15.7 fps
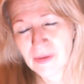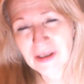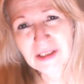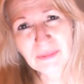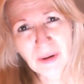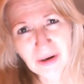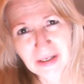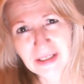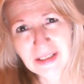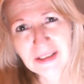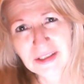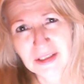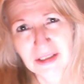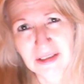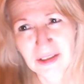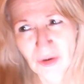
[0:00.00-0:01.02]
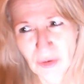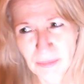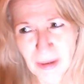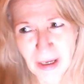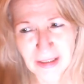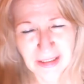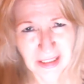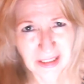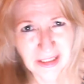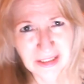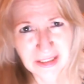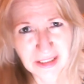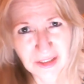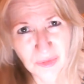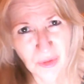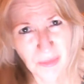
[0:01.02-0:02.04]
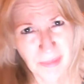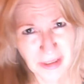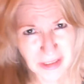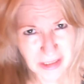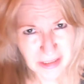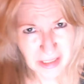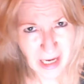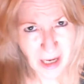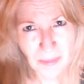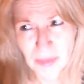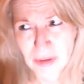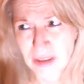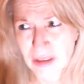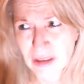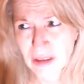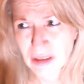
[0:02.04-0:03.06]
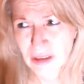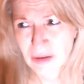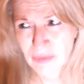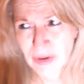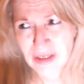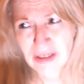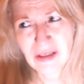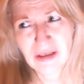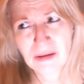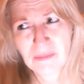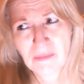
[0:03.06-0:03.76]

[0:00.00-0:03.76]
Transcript: about innocence, going back to innocence, what makes us happy, right?